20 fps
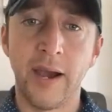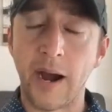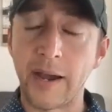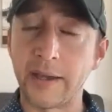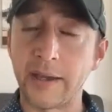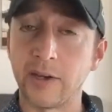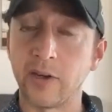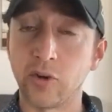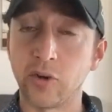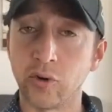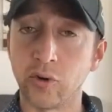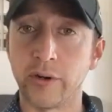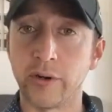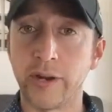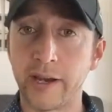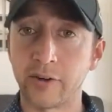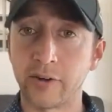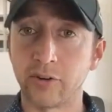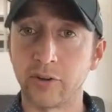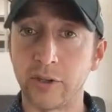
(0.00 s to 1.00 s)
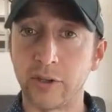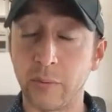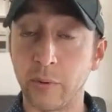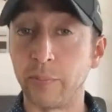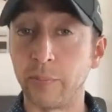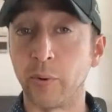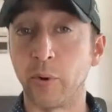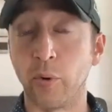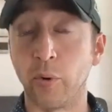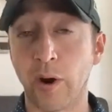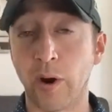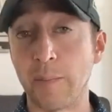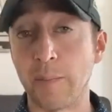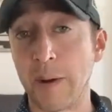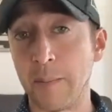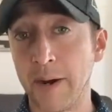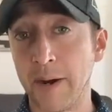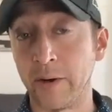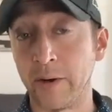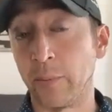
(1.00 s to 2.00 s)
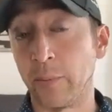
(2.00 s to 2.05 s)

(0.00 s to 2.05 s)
I could actually reprogram my mind,